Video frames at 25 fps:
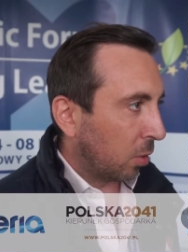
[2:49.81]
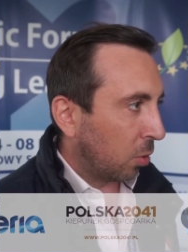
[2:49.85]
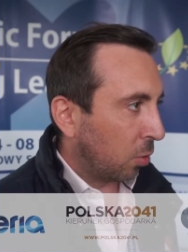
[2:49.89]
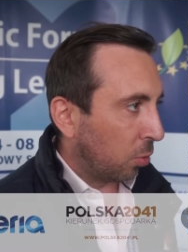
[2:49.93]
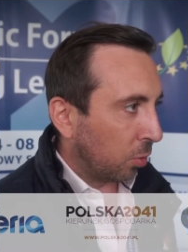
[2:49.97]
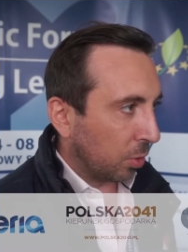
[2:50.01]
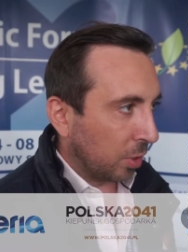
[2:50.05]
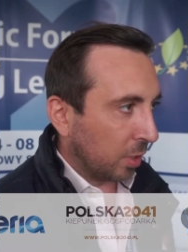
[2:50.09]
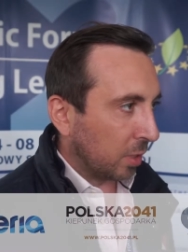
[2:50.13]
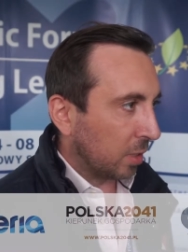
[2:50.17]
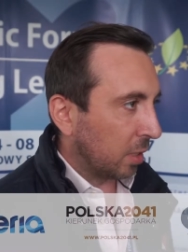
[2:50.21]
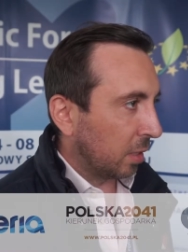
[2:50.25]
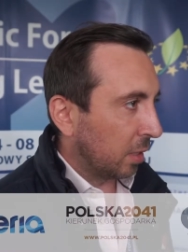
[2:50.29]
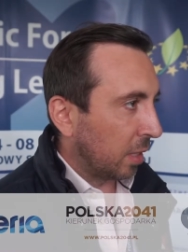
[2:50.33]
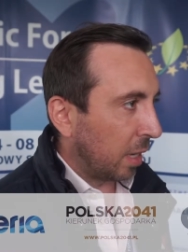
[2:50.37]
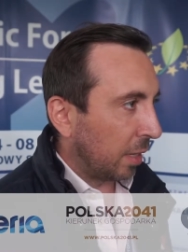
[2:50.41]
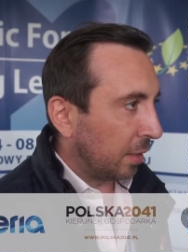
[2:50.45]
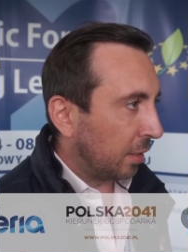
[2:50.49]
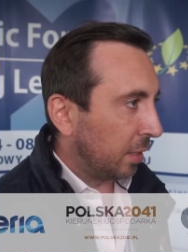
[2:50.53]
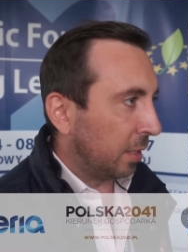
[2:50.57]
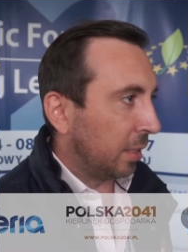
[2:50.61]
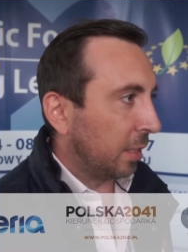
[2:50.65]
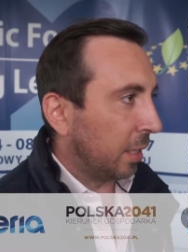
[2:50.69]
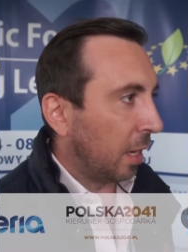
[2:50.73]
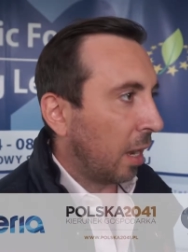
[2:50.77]
who is an
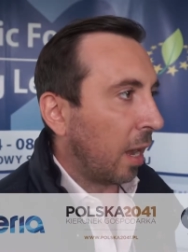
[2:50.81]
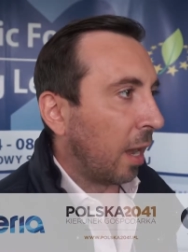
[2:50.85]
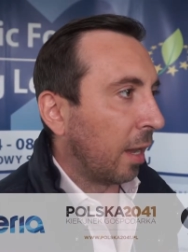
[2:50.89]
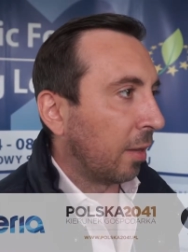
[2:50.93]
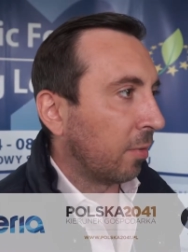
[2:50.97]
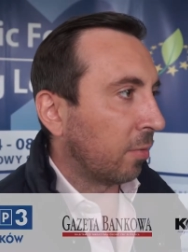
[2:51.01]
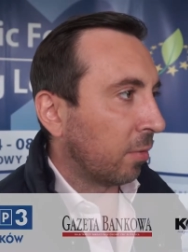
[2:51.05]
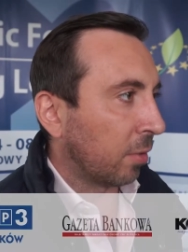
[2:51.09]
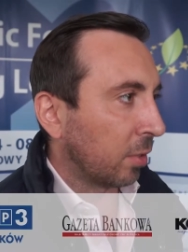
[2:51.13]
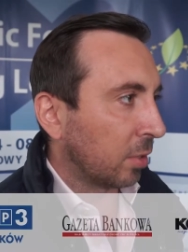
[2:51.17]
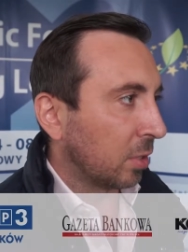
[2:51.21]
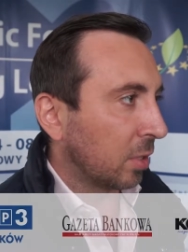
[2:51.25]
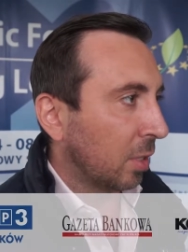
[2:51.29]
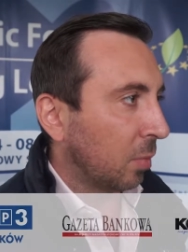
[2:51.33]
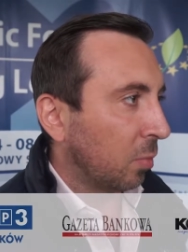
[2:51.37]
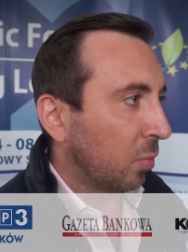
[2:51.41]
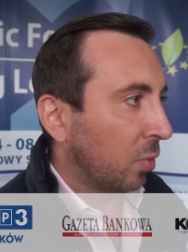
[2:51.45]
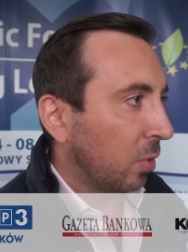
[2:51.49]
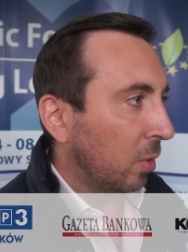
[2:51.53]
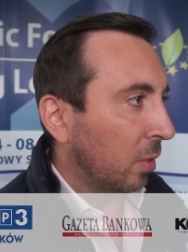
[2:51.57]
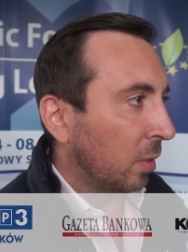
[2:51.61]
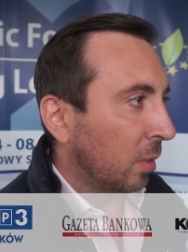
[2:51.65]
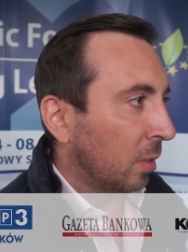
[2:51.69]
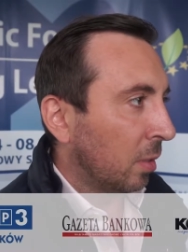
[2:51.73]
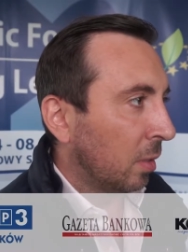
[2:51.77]
IT guy, for
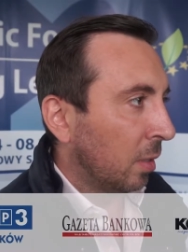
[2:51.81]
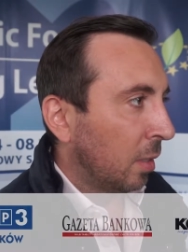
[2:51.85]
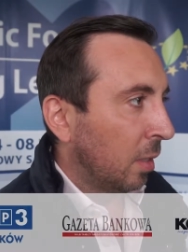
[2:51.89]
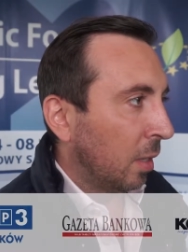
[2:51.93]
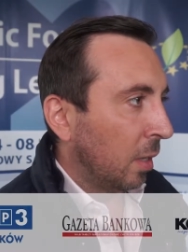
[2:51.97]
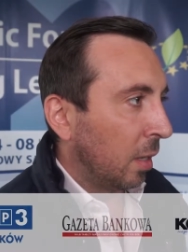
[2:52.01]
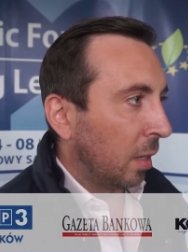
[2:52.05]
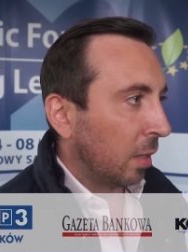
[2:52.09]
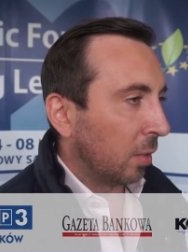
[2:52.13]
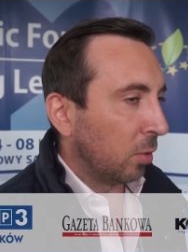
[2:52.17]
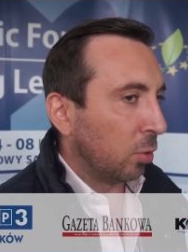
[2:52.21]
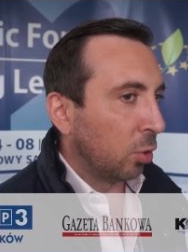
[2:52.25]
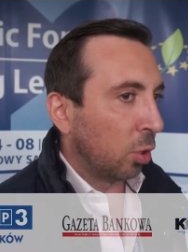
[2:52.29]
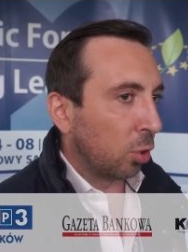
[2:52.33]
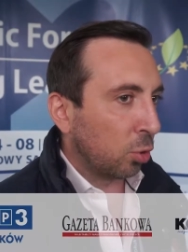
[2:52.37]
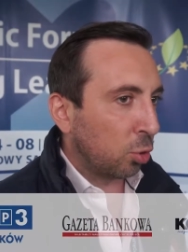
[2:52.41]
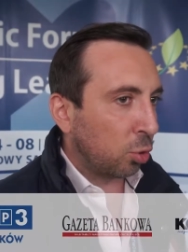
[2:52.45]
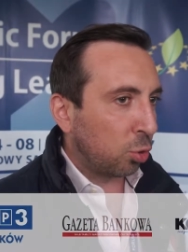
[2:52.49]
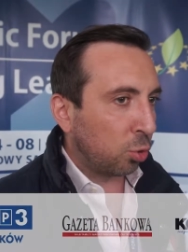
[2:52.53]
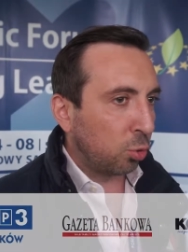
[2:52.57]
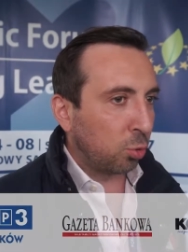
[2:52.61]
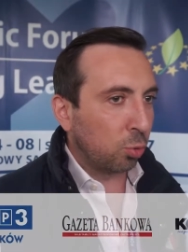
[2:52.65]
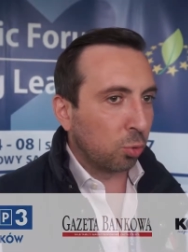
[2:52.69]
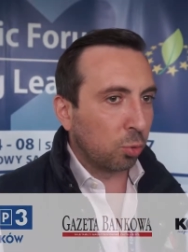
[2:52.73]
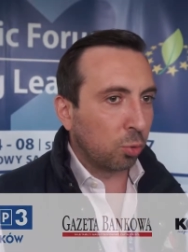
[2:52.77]
example, not
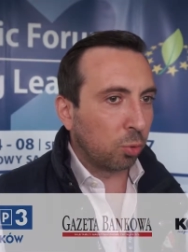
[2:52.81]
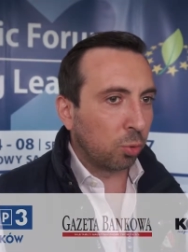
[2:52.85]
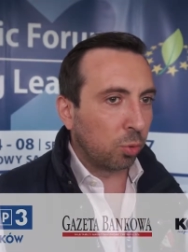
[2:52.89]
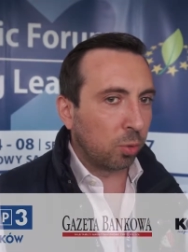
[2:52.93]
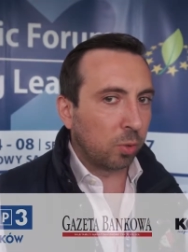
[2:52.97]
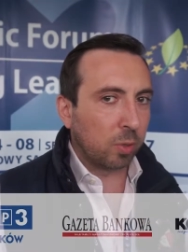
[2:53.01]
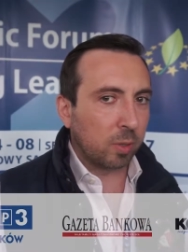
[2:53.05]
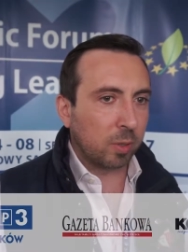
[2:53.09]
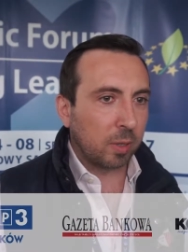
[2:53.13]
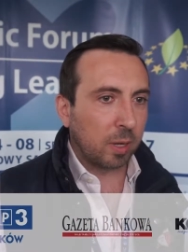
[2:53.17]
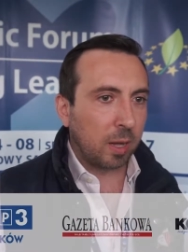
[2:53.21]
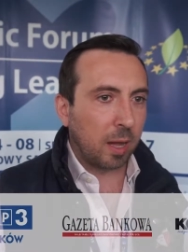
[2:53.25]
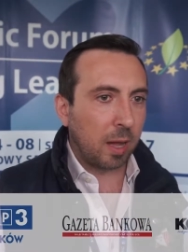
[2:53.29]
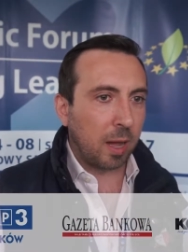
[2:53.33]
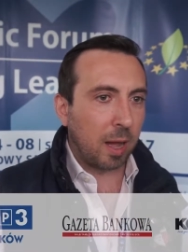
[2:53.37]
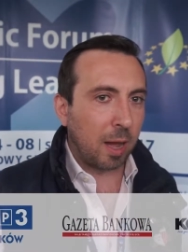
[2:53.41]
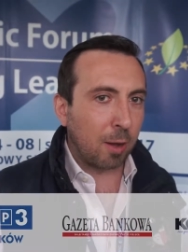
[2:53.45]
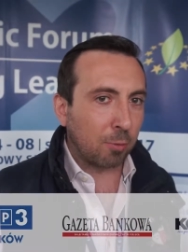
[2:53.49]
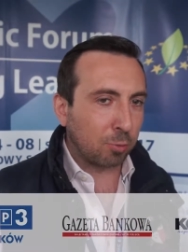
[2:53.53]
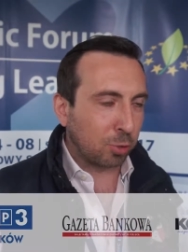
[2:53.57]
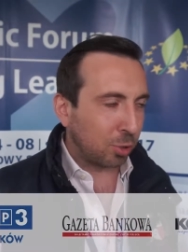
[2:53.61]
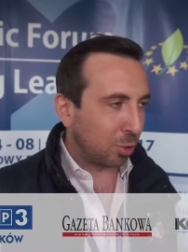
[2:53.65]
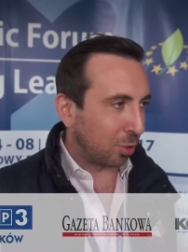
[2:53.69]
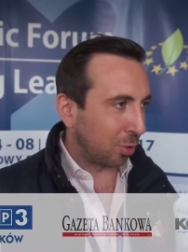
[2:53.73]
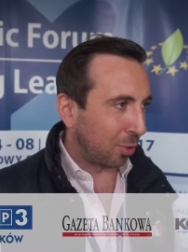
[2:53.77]
to
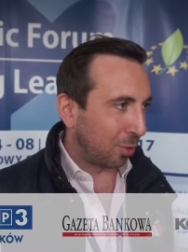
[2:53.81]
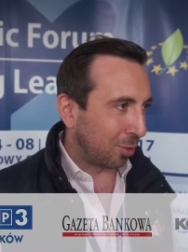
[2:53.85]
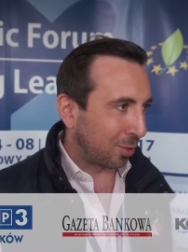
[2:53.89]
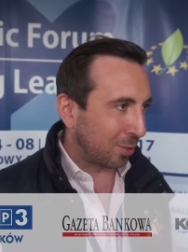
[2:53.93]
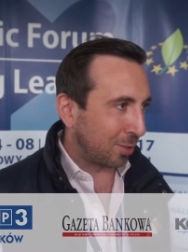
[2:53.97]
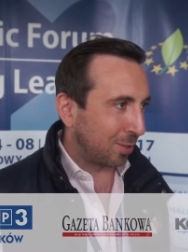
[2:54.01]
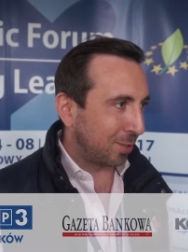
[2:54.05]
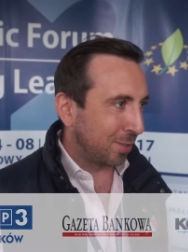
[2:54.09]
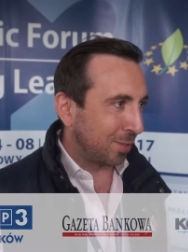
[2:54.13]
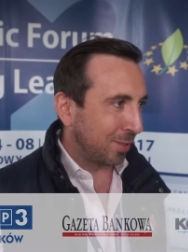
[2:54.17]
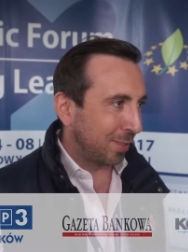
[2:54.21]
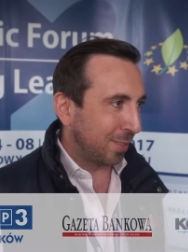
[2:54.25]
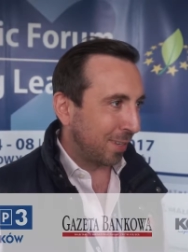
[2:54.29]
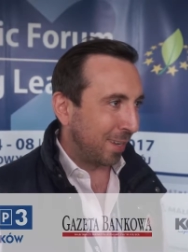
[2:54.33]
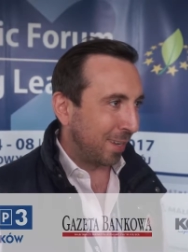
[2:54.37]
outsource